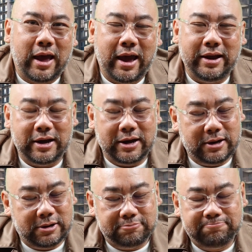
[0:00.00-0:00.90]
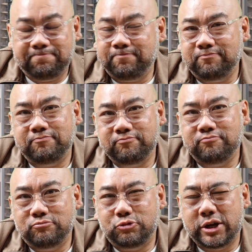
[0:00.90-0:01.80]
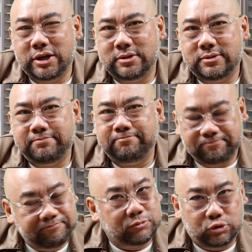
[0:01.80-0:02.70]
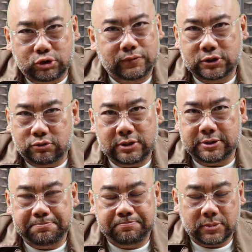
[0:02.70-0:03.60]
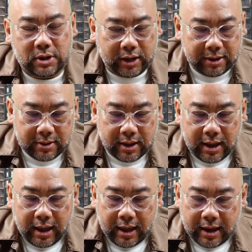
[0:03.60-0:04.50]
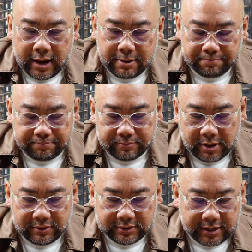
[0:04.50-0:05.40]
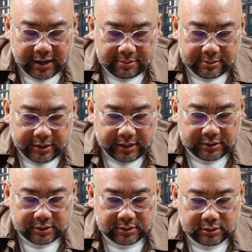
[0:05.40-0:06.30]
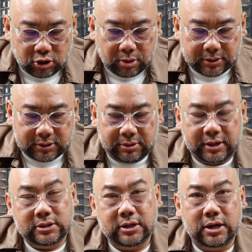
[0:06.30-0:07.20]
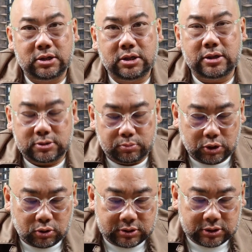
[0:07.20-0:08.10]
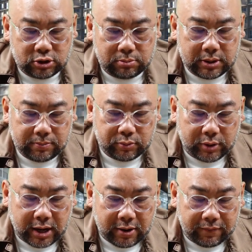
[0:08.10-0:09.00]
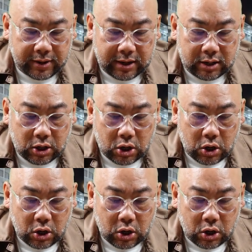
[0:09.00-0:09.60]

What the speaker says: and 3 kids drove us crazy. Okay. Having said that, let's talk about something that's another thing that's a big concern to me. We have a